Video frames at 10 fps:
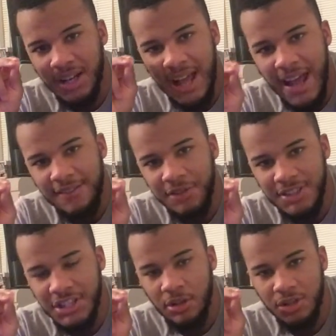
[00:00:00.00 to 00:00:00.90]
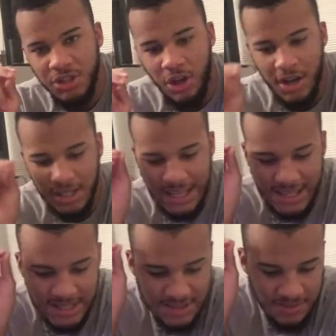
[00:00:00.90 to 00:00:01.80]
in every single song
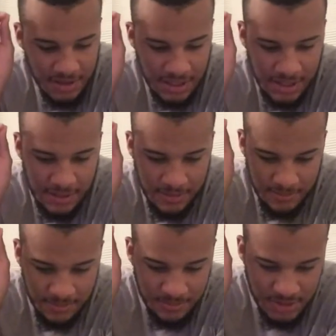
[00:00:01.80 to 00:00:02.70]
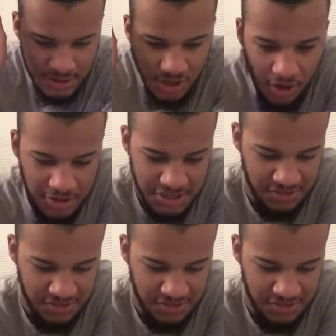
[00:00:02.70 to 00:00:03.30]
like it's fucking salt.